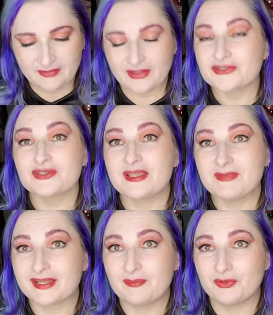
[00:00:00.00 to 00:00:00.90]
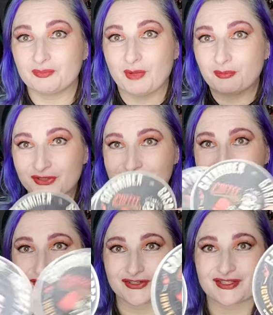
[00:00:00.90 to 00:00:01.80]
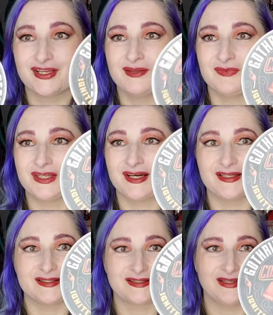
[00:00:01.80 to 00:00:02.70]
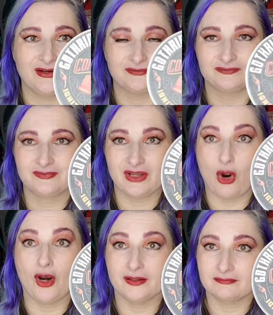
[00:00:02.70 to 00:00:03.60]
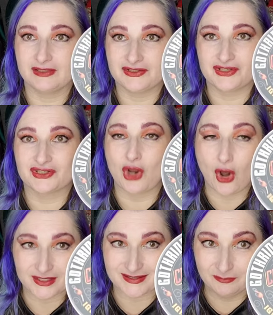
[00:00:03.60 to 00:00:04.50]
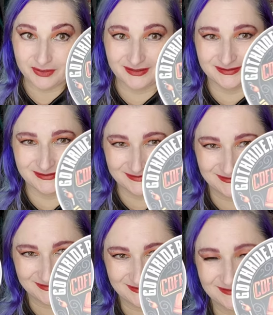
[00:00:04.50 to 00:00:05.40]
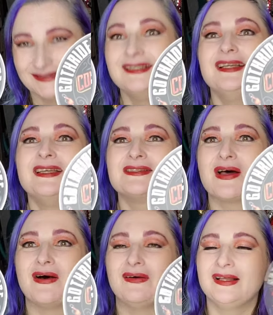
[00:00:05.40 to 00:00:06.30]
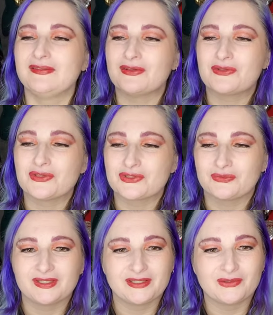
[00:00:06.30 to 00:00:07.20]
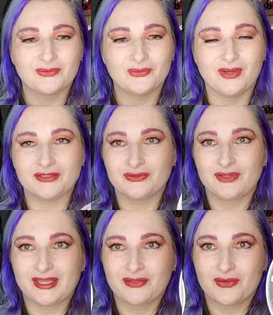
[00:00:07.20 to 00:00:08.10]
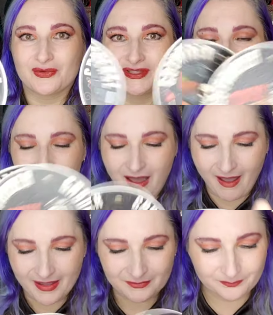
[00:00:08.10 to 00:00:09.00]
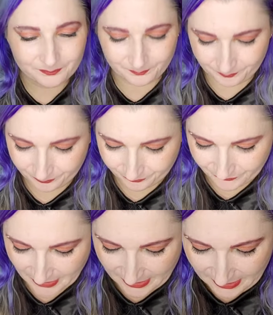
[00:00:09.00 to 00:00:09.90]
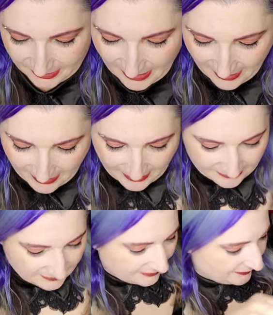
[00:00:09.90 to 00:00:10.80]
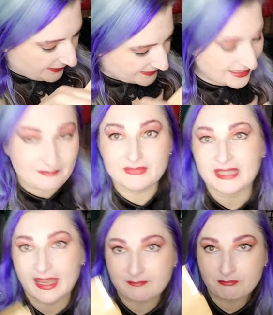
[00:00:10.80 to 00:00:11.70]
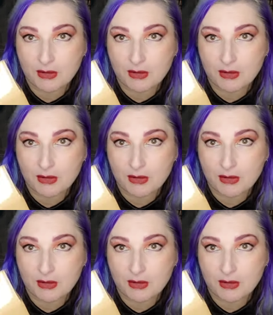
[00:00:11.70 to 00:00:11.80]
They also sent me a couple bumper stickers because the art is just awesome. So those are really cool. I do like those a lot. And they sent me a